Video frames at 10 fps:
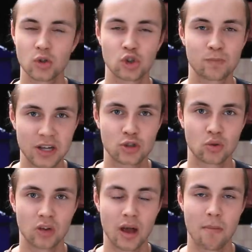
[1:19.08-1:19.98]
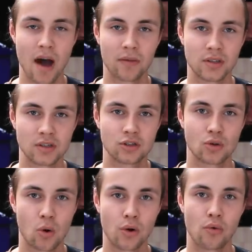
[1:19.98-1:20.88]
so special about the
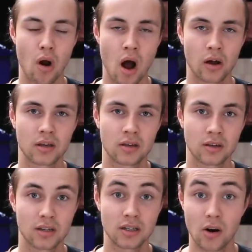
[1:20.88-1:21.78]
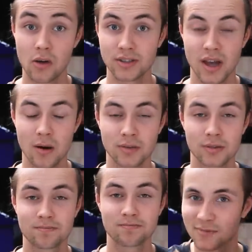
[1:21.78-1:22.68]
stoner rock guitar
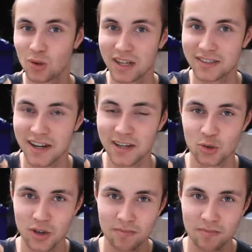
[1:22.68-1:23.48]
sound. So let's get into